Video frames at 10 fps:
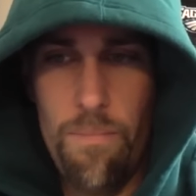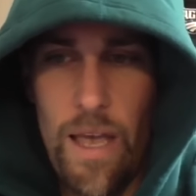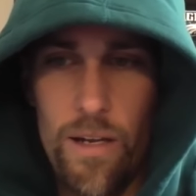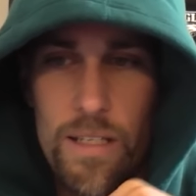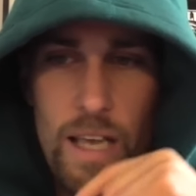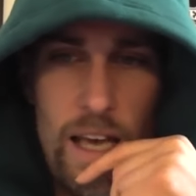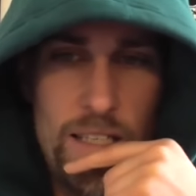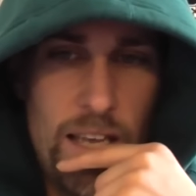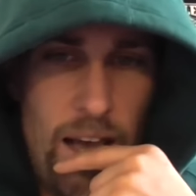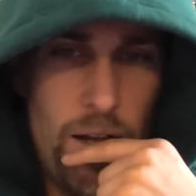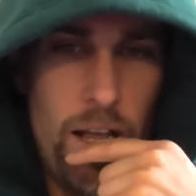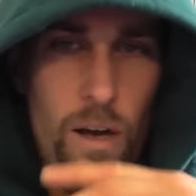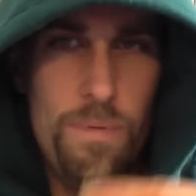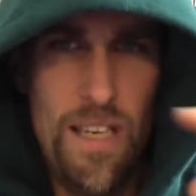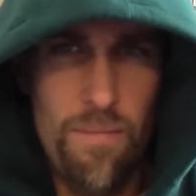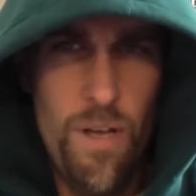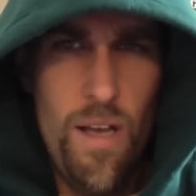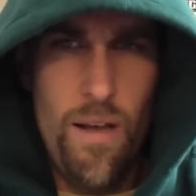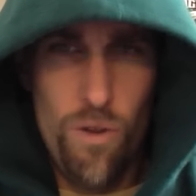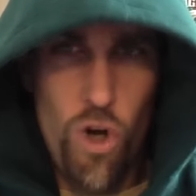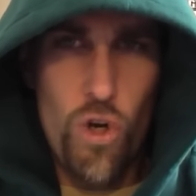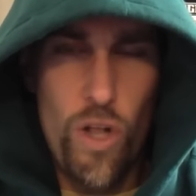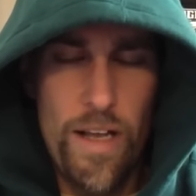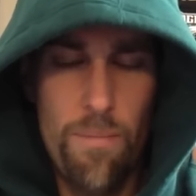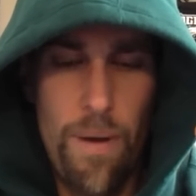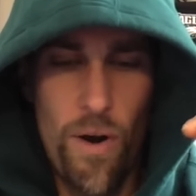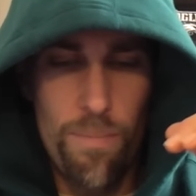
bailed his ass out and helped him look like a better